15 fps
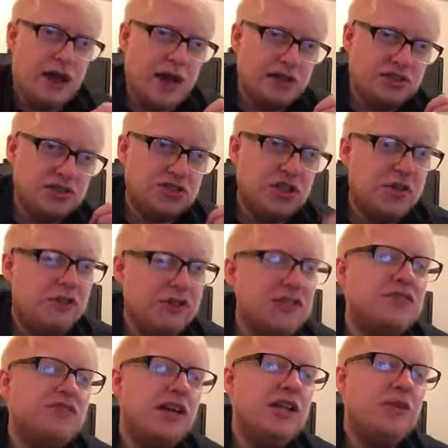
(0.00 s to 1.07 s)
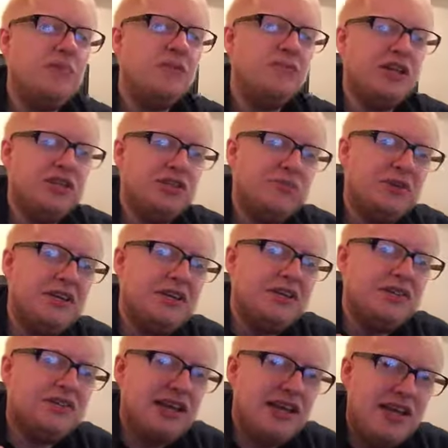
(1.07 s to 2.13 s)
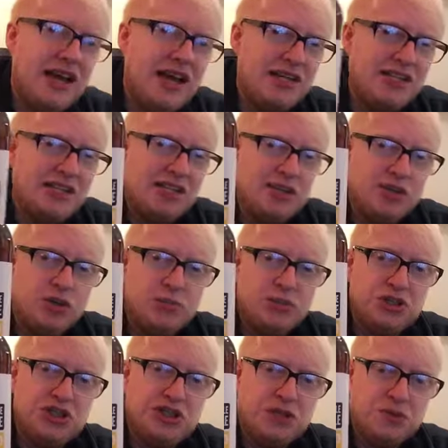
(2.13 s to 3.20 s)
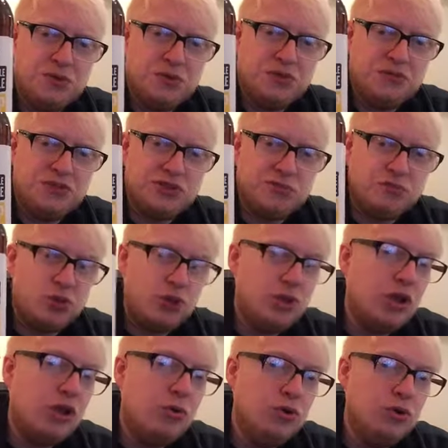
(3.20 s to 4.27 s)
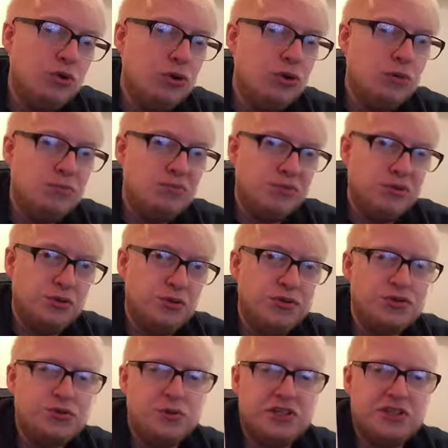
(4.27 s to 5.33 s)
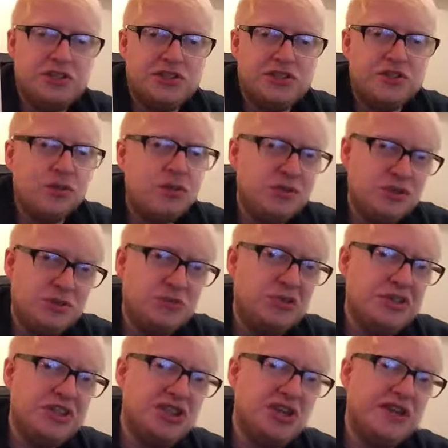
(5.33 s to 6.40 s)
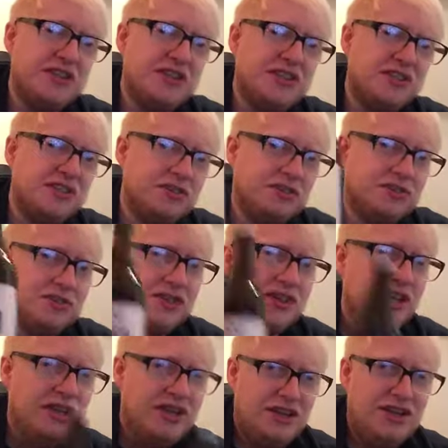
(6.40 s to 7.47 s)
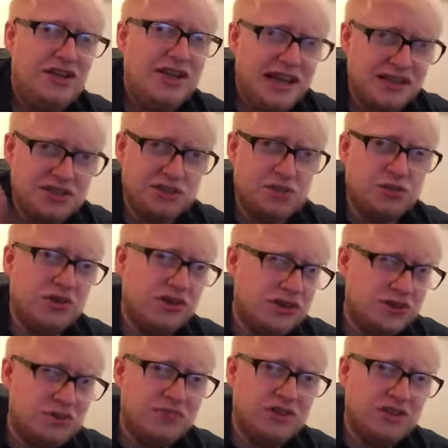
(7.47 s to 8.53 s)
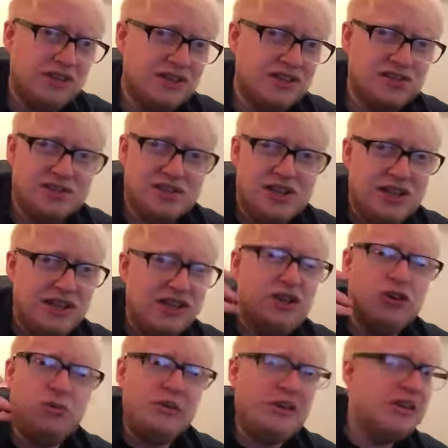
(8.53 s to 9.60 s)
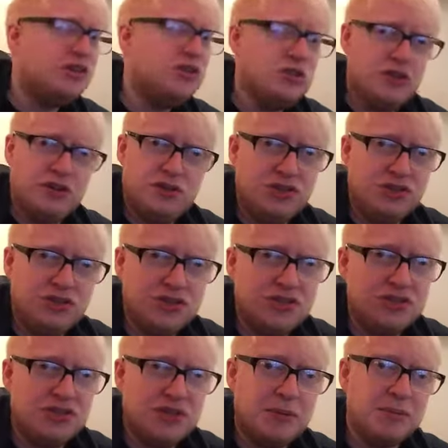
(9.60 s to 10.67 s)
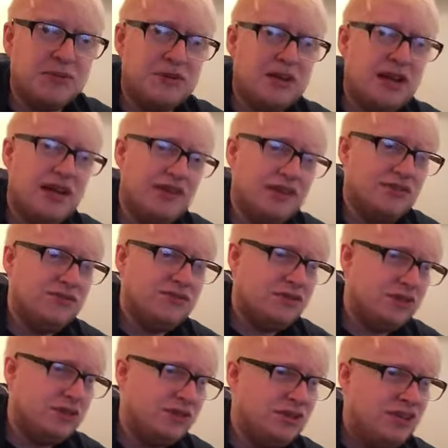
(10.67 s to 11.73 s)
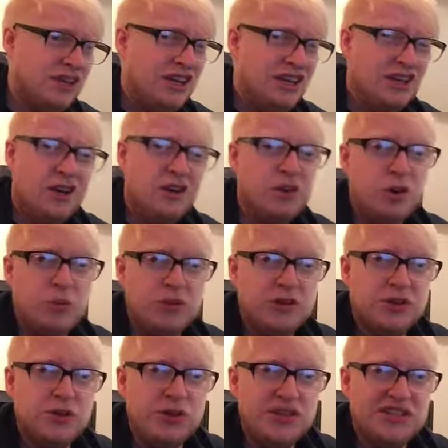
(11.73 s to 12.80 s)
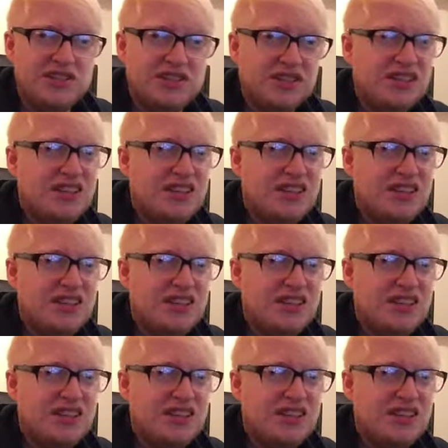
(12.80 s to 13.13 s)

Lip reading: a slowly developing range of beers, they had a couple of shelves with some more local brews, which is always appreciated because you get to try something that could be literally on your doorstep. And for, you know, a couple of quid,